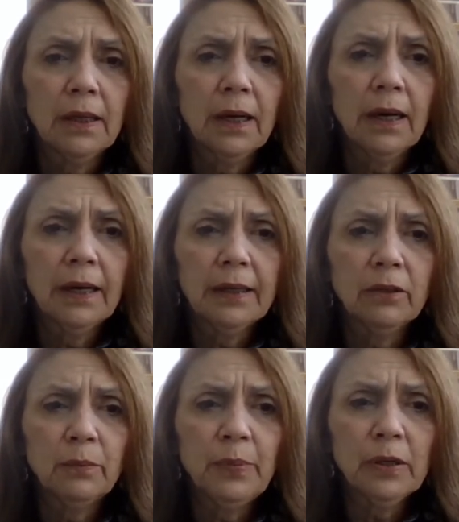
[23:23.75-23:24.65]
I
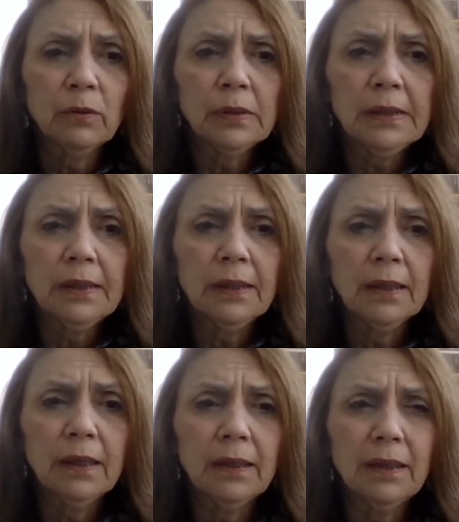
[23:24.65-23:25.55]
could barely,
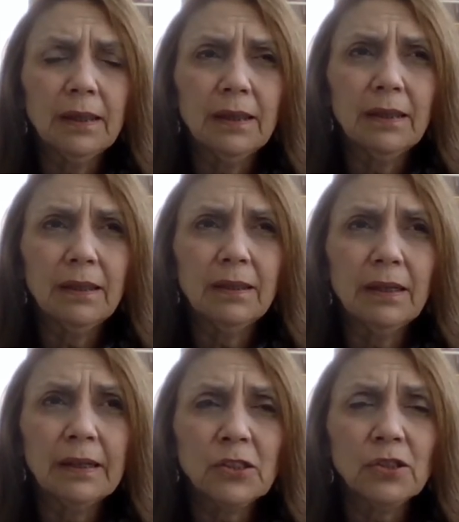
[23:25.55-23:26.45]

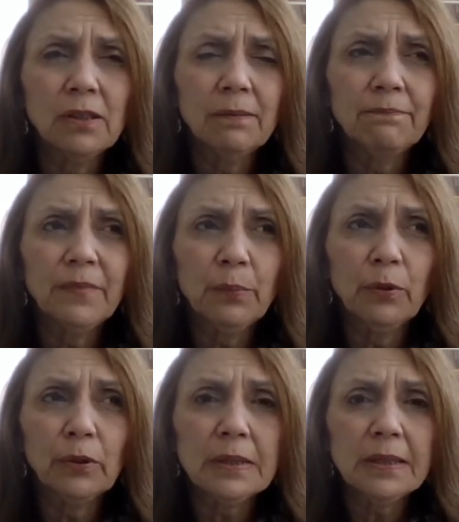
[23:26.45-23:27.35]
the
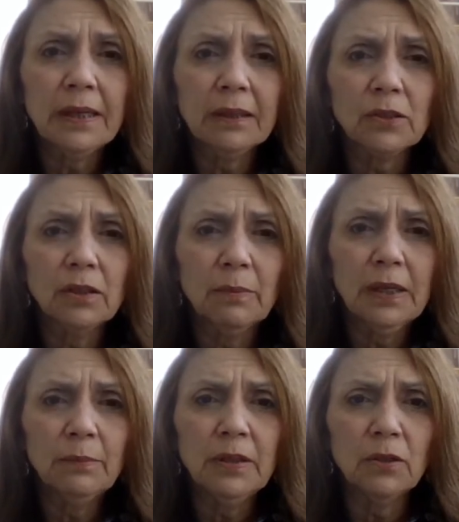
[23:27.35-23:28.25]
Percocet actually made
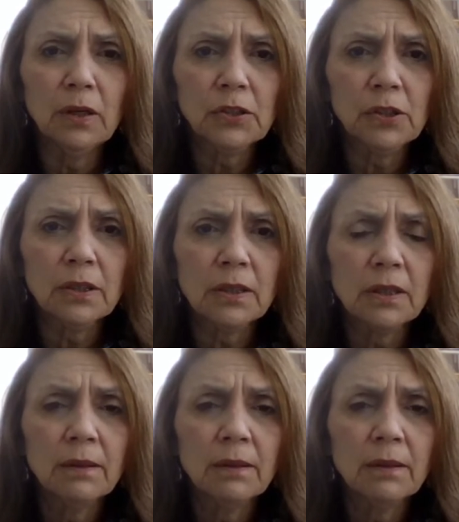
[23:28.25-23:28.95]
me nauseous.